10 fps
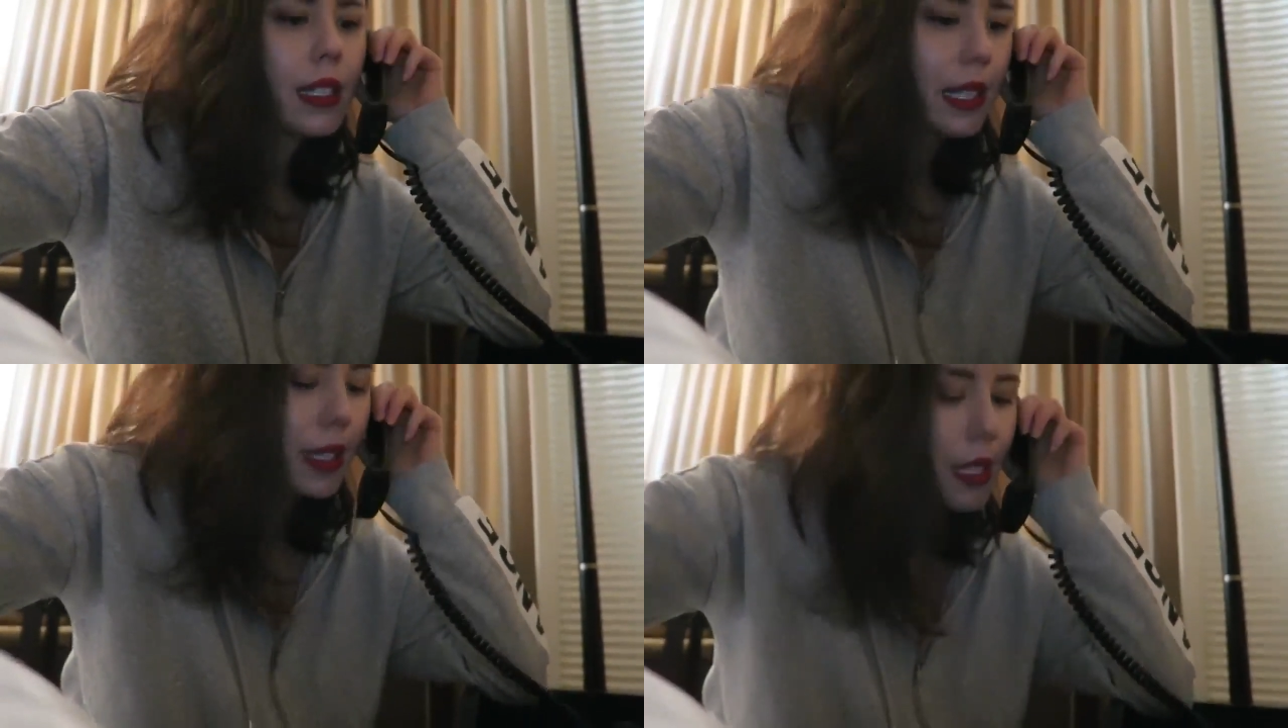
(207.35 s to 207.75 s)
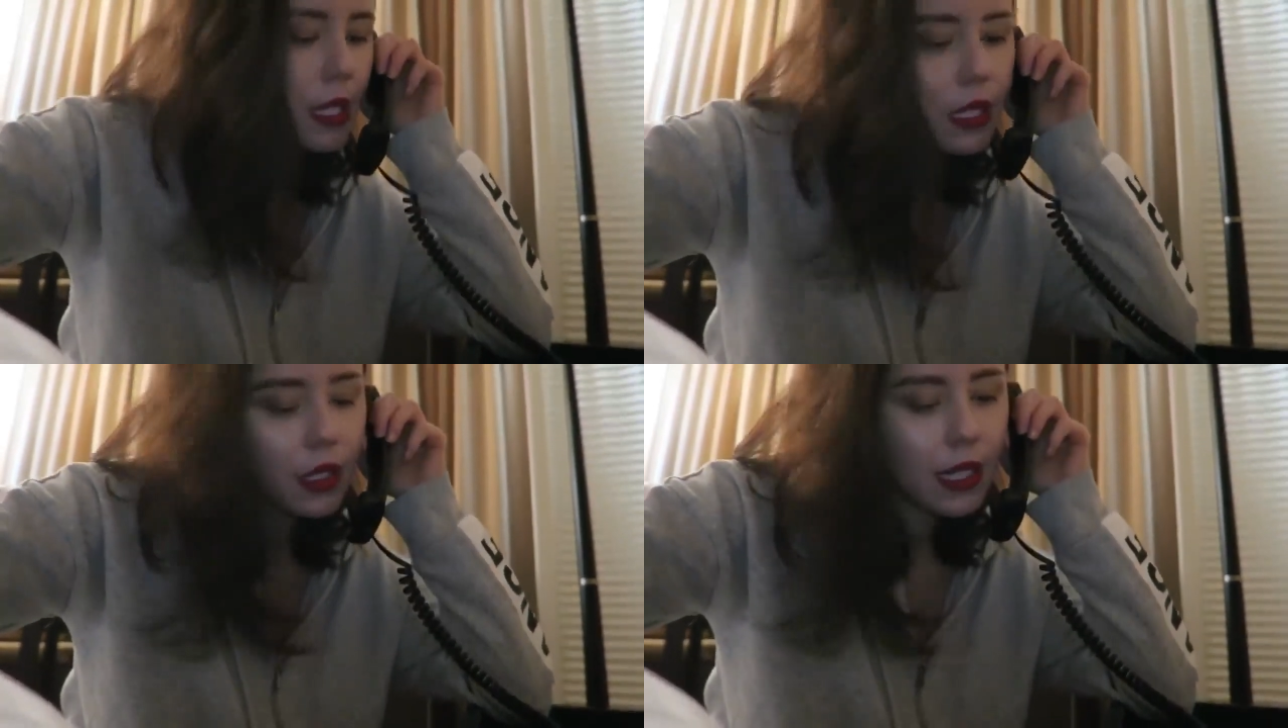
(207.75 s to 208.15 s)
He said
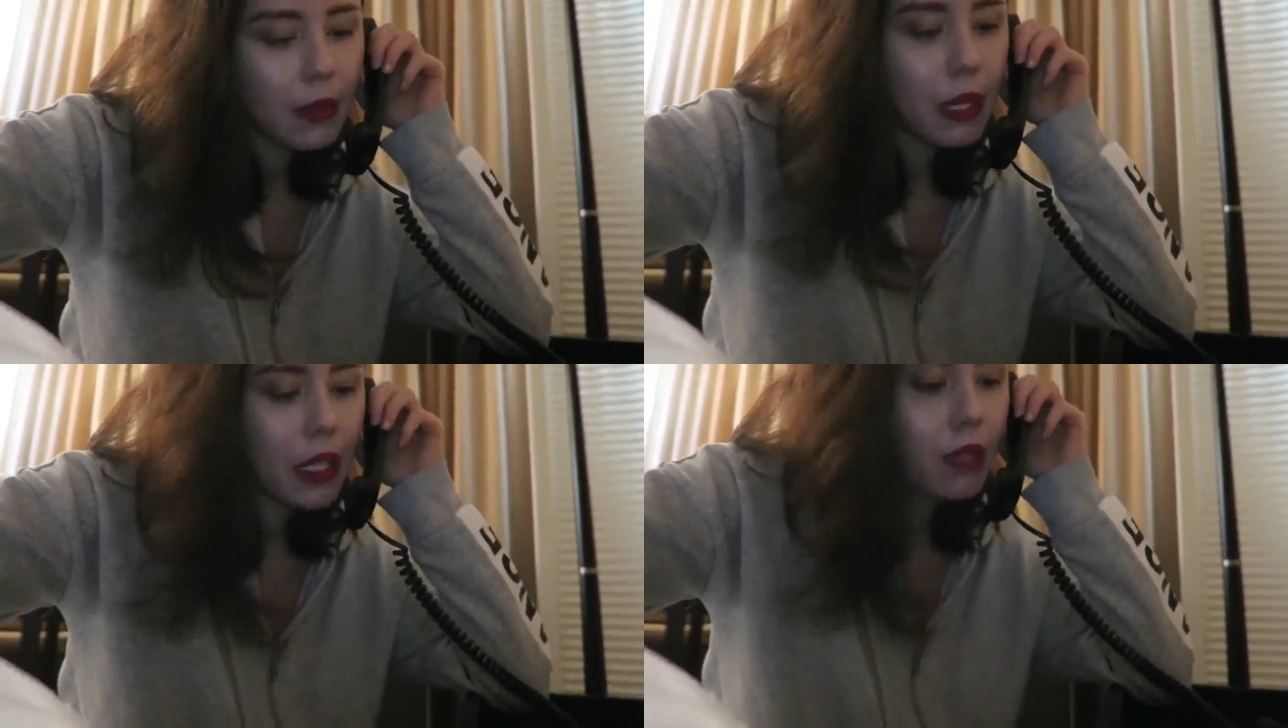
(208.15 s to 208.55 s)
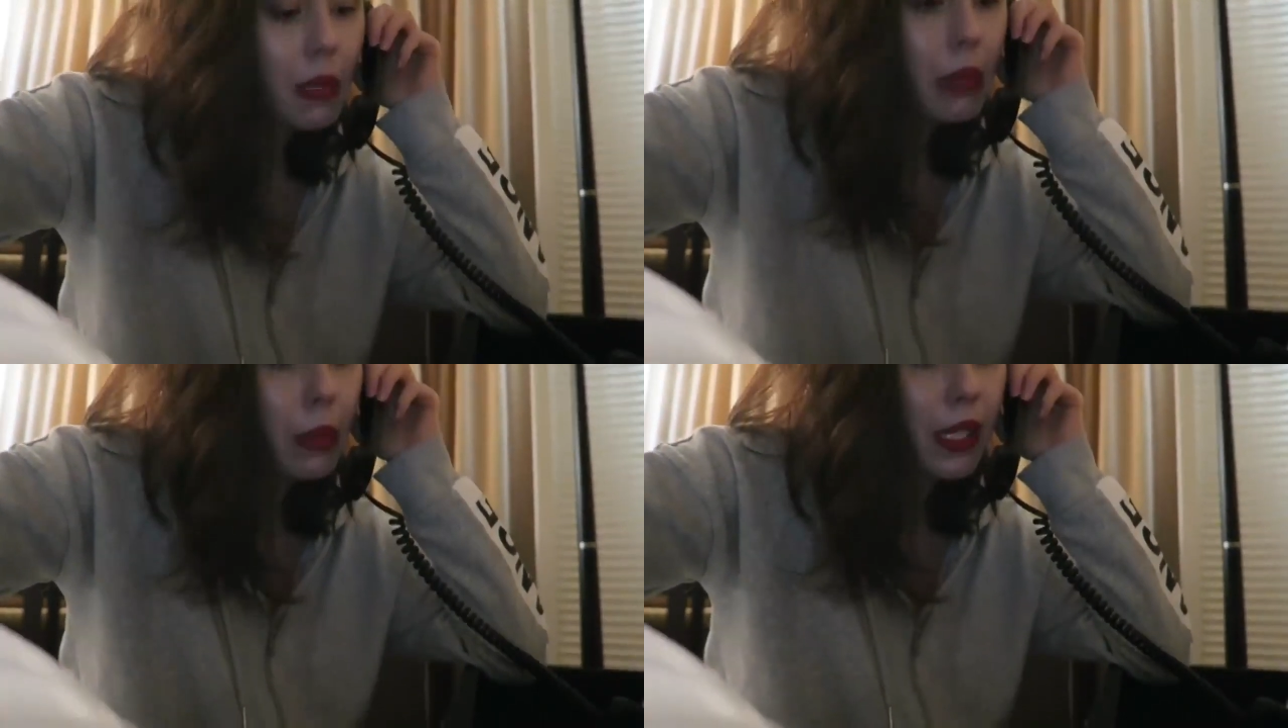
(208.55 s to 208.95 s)
he's gonna get back to
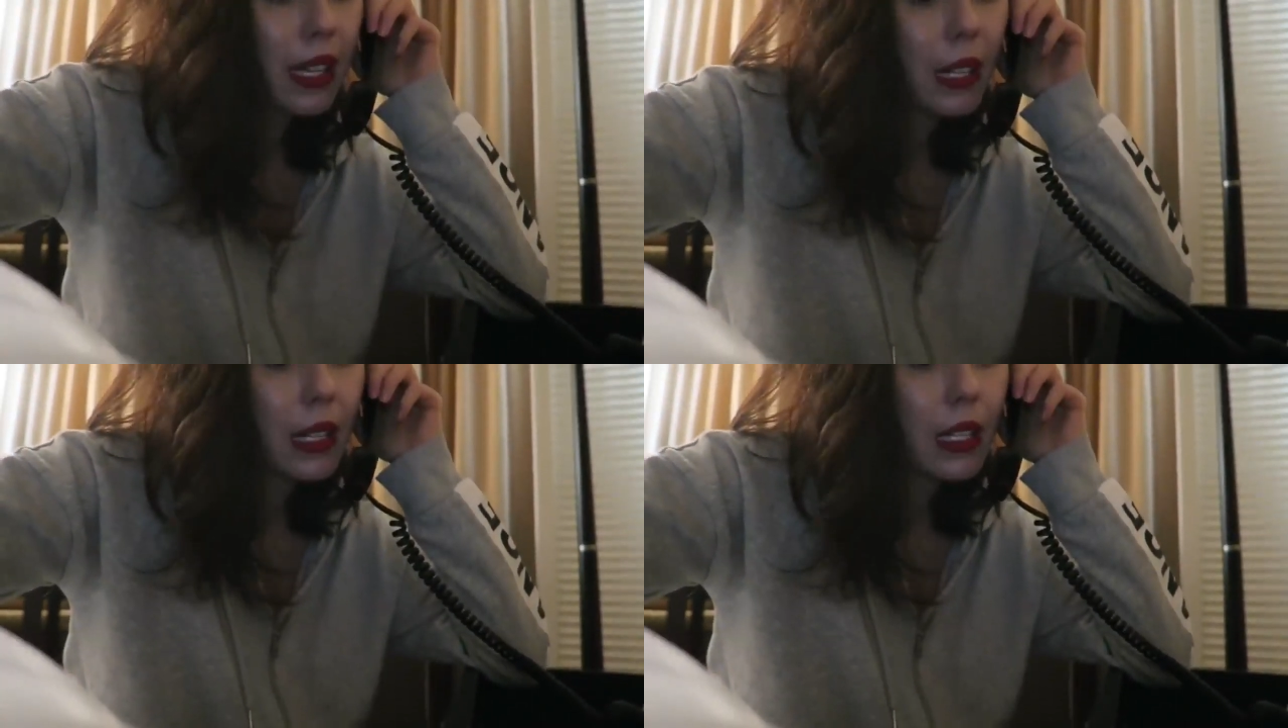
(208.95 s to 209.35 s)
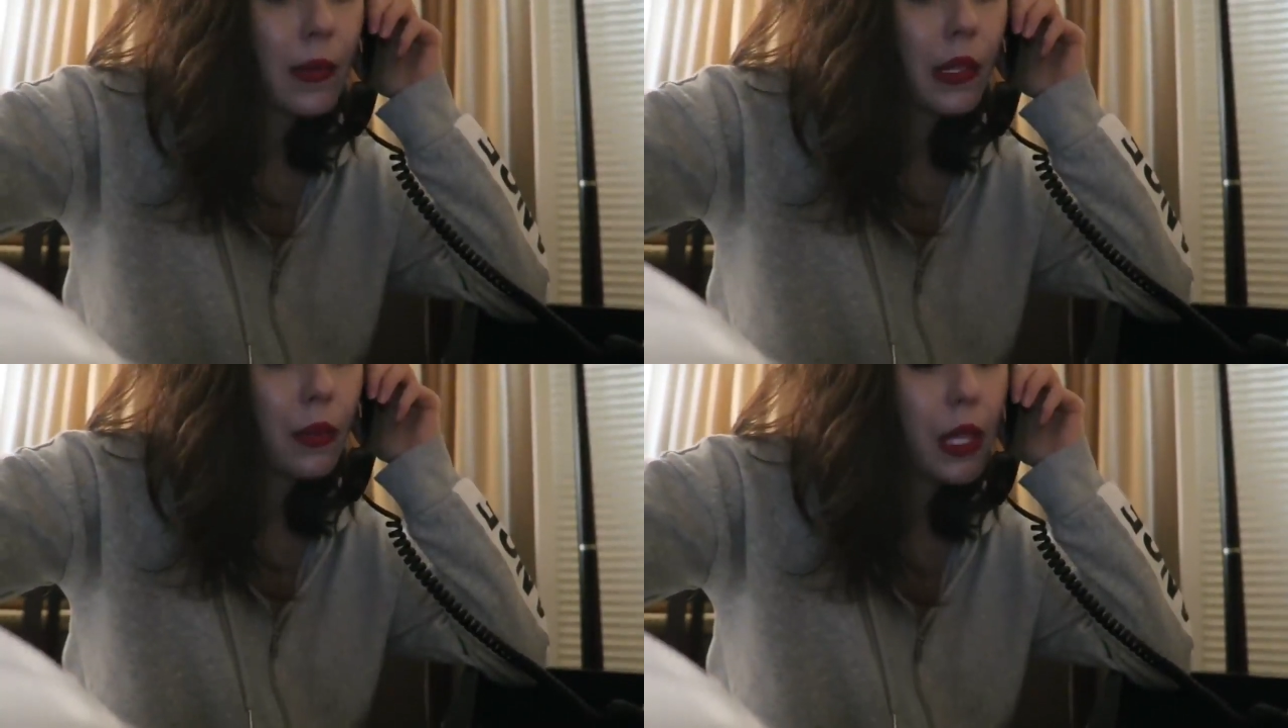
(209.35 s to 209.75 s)
me, but I think he's
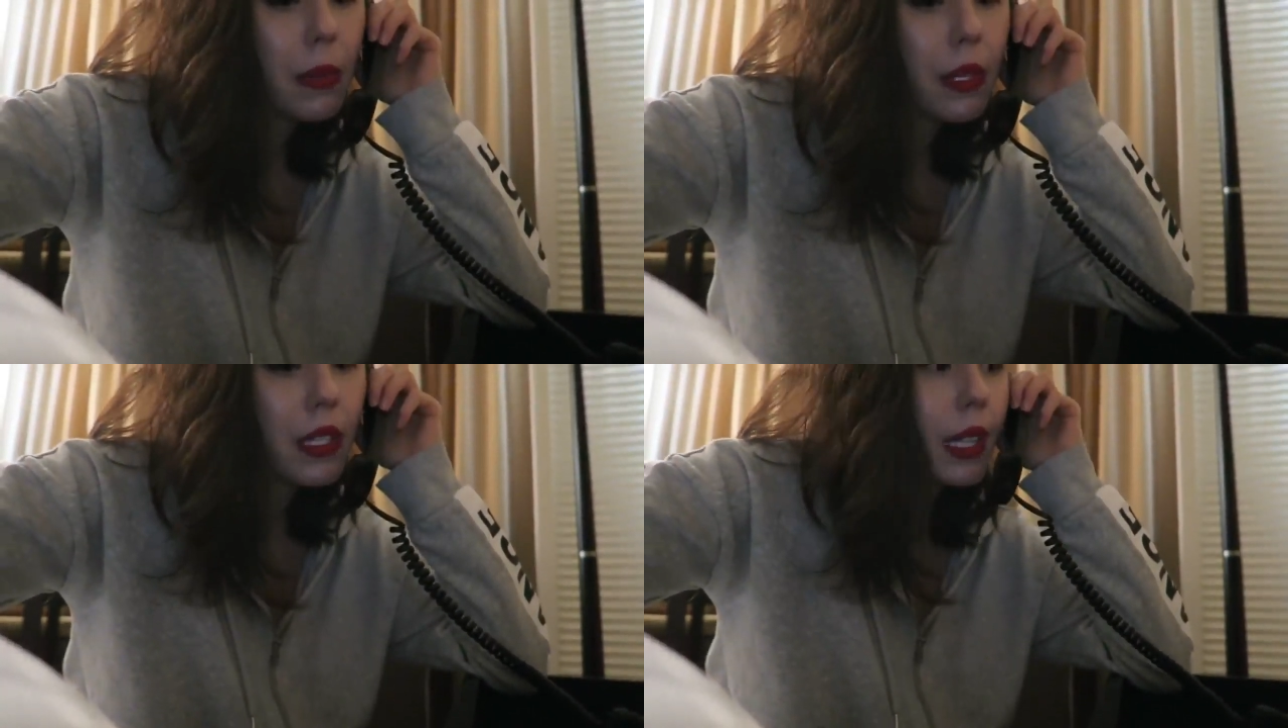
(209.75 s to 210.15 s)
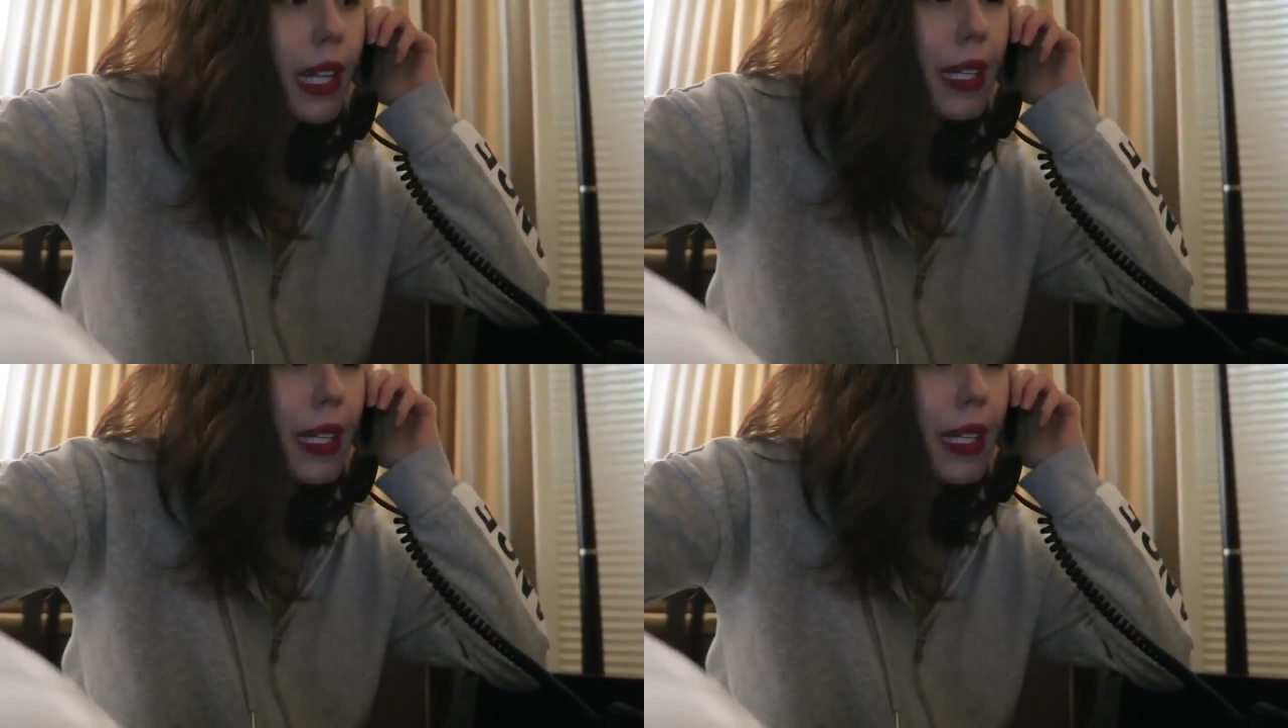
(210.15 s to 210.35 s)
been really busy.